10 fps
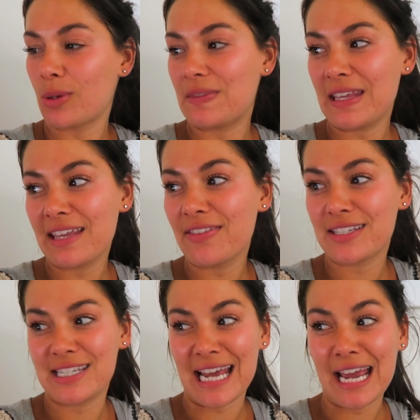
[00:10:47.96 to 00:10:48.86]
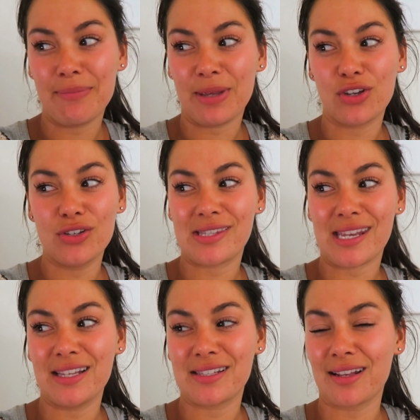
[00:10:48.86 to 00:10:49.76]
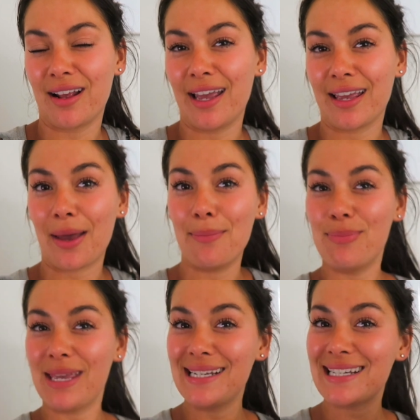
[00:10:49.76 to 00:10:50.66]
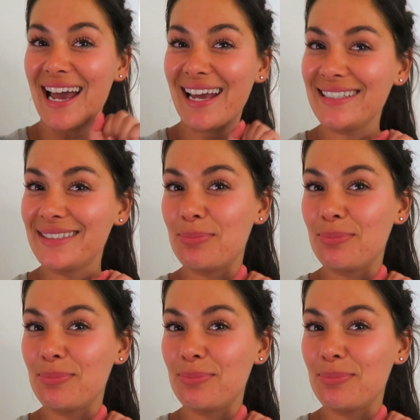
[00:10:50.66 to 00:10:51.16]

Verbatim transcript: So I'm thinking that today, because it's like a me day,